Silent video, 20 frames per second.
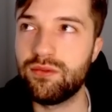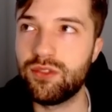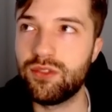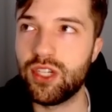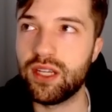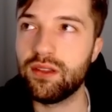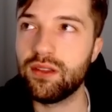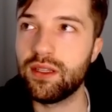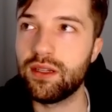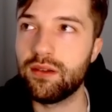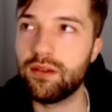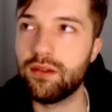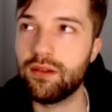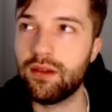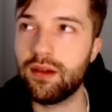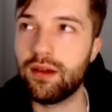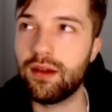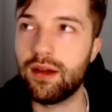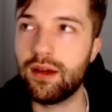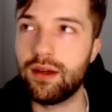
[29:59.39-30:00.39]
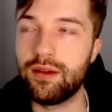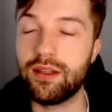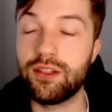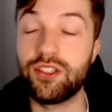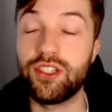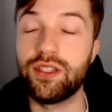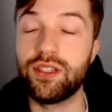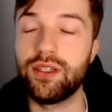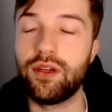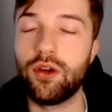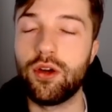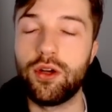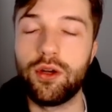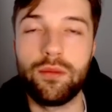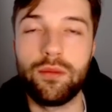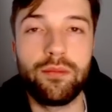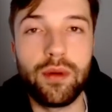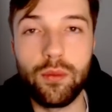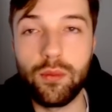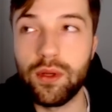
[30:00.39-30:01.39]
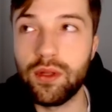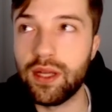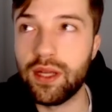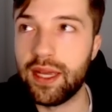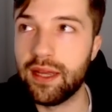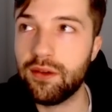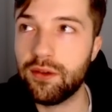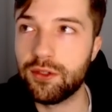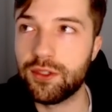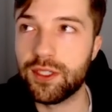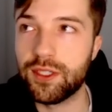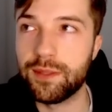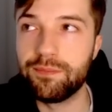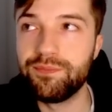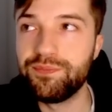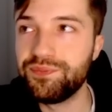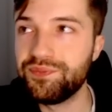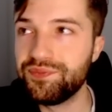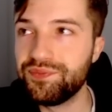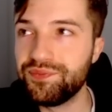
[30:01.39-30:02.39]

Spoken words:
Will Anderson.